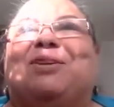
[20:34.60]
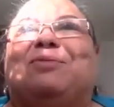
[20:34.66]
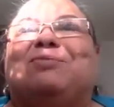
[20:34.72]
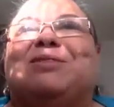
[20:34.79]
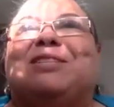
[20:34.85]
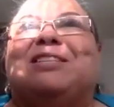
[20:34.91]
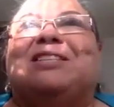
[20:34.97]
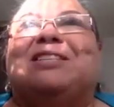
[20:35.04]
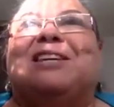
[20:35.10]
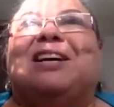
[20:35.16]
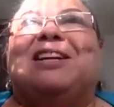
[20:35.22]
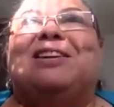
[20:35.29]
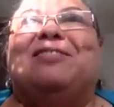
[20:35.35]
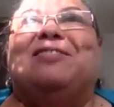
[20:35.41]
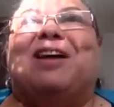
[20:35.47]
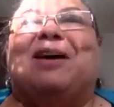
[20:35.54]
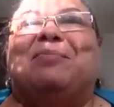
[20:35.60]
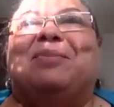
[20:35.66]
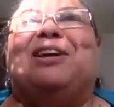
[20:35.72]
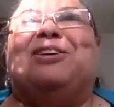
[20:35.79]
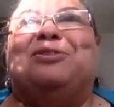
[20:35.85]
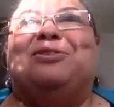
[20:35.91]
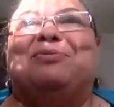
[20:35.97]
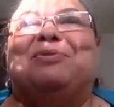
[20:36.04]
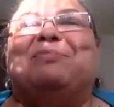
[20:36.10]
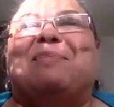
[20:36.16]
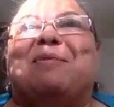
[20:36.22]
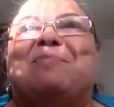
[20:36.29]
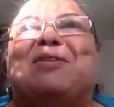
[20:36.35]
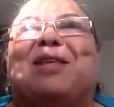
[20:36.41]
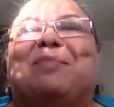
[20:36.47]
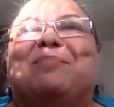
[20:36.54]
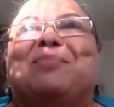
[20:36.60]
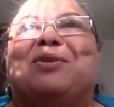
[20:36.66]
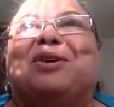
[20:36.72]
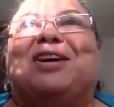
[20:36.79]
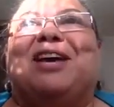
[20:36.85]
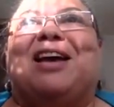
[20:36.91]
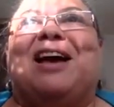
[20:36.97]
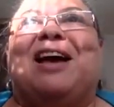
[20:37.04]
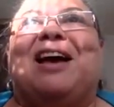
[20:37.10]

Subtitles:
was the title of that, but I do remember that book. Yeah.